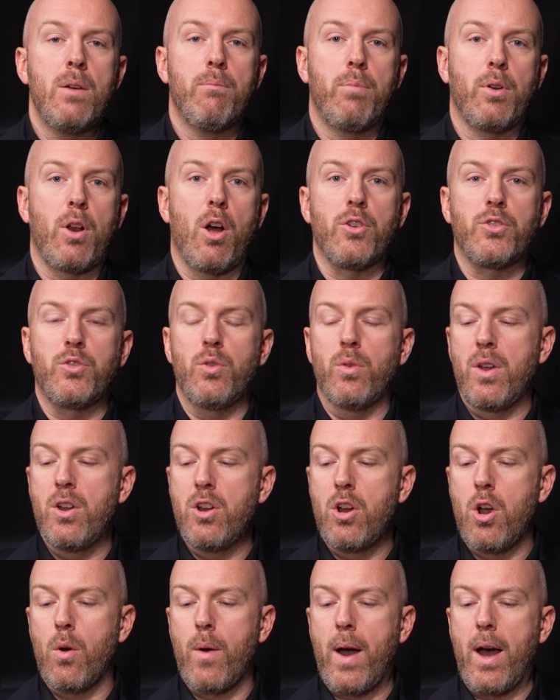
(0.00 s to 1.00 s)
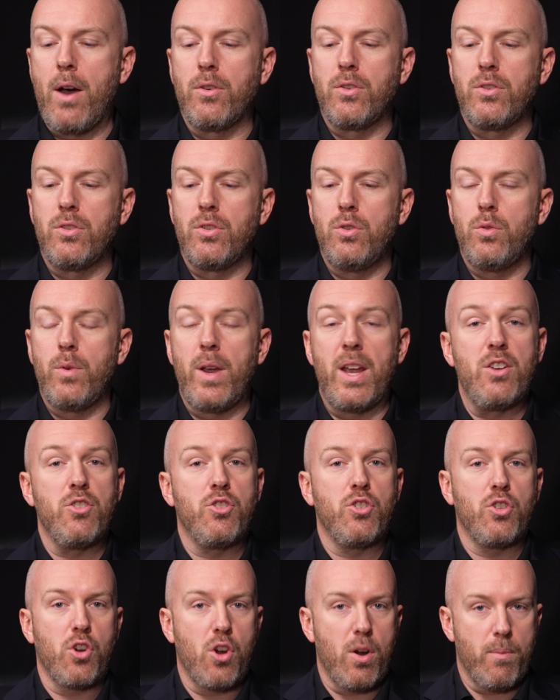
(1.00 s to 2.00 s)
but also can go out to
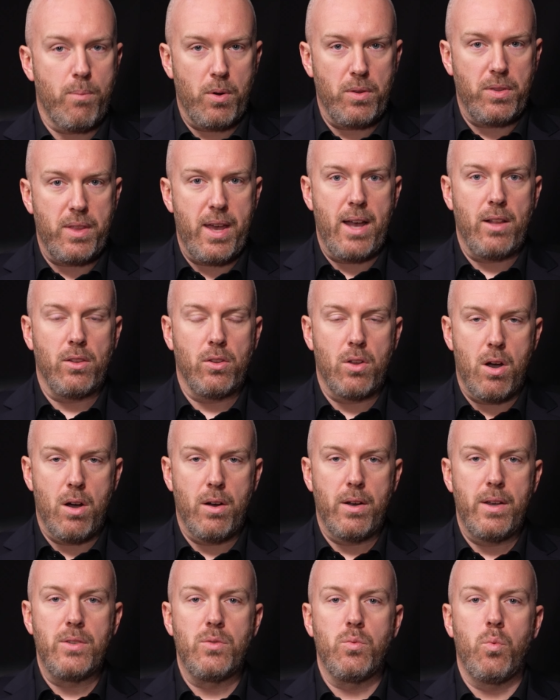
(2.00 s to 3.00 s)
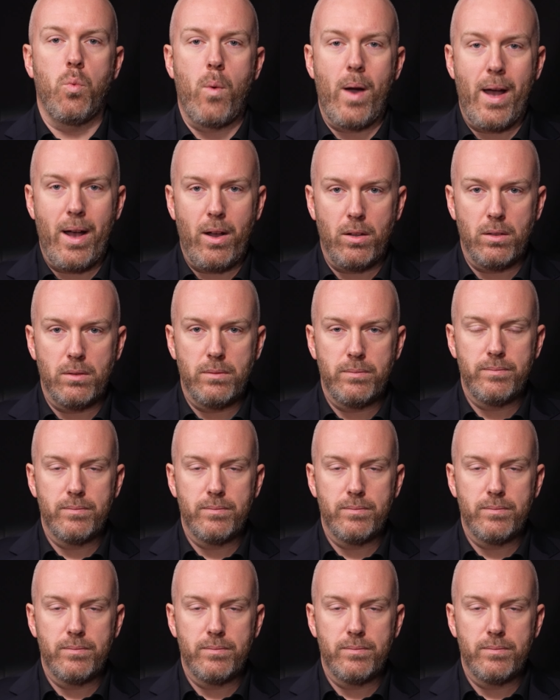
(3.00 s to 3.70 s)
interpret that law as well,